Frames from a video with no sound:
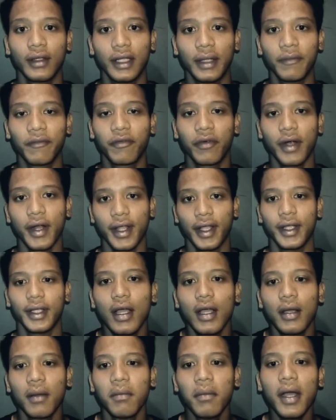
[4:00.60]
deep frying.
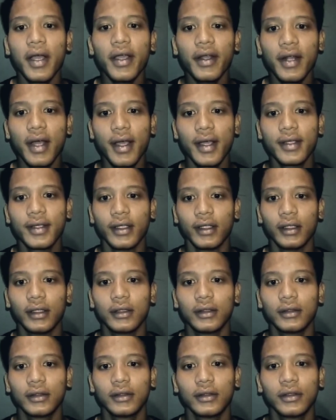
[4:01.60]
Biodiesel,
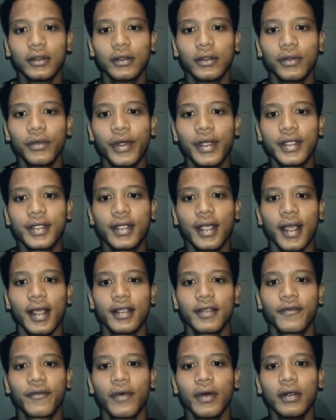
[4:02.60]
which
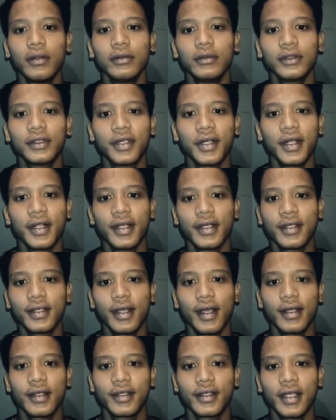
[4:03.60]
has found
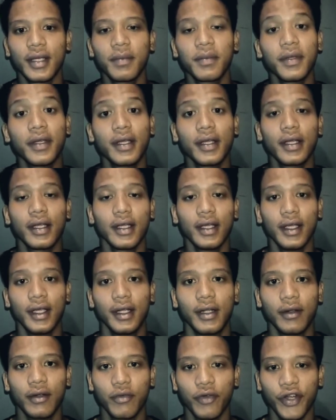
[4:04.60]
greatest except
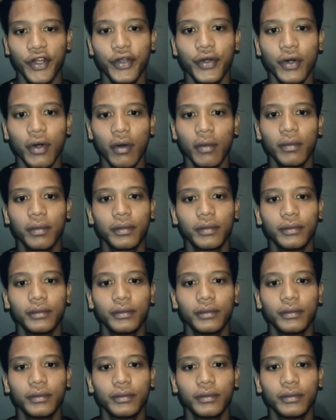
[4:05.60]
in Europe,